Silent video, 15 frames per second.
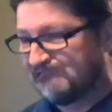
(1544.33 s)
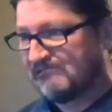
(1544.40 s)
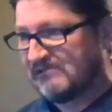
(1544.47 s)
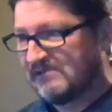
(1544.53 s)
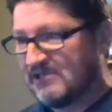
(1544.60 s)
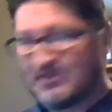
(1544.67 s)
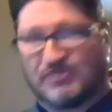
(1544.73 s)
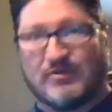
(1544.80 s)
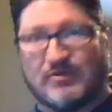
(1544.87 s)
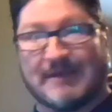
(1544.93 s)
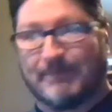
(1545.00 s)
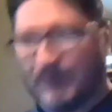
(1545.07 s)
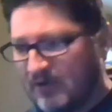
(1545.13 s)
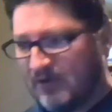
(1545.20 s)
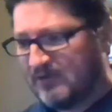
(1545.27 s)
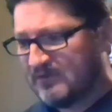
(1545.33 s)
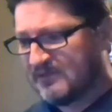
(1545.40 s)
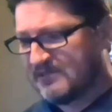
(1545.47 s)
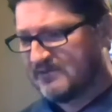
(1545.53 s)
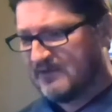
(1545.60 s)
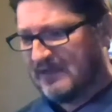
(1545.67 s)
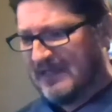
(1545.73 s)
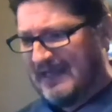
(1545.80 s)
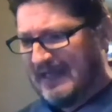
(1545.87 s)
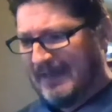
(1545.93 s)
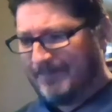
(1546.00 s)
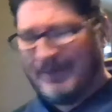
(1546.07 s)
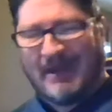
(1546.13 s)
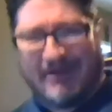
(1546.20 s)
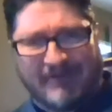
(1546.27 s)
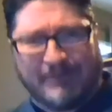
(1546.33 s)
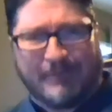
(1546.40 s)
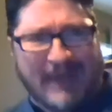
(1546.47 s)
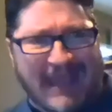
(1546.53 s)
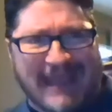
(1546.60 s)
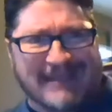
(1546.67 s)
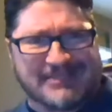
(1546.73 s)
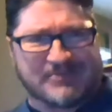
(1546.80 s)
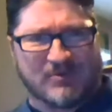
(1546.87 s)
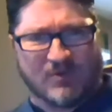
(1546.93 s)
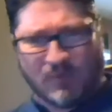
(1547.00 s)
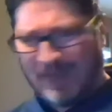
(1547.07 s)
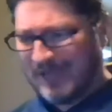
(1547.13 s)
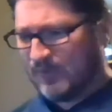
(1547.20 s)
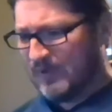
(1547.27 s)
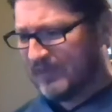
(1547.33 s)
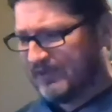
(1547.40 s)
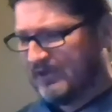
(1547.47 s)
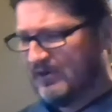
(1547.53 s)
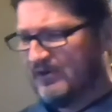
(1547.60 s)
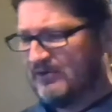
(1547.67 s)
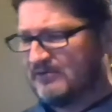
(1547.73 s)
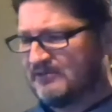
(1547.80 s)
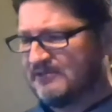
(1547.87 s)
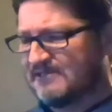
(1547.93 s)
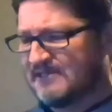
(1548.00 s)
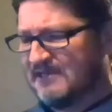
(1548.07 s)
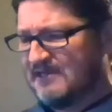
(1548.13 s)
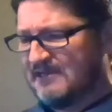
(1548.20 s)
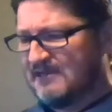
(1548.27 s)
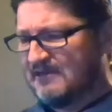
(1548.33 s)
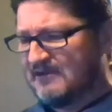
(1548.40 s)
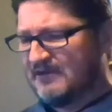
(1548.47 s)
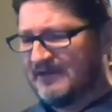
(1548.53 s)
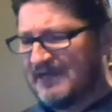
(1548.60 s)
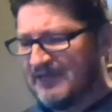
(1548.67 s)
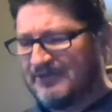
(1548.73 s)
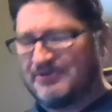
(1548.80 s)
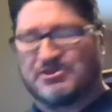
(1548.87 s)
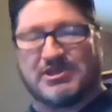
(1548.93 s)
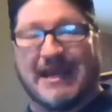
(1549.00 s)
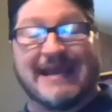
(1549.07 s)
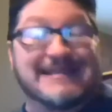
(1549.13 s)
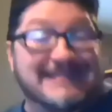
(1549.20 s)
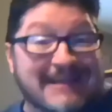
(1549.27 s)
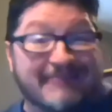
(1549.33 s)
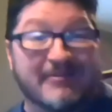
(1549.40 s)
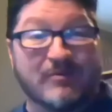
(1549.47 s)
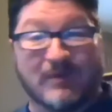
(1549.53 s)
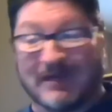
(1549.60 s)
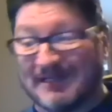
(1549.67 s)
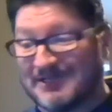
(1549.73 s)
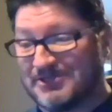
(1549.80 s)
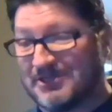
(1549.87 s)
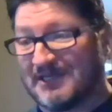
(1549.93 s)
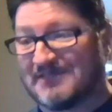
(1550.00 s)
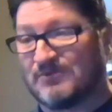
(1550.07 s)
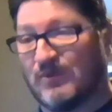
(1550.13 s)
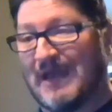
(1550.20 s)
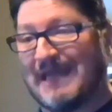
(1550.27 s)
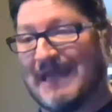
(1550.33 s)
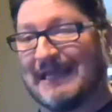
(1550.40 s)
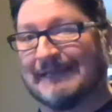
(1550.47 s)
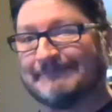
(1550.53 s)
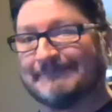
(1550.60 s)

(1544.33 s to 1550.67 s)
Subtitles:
a string of pearls, or a pair of pants, or a wig with curls, or another chance. Everyone is just waiting.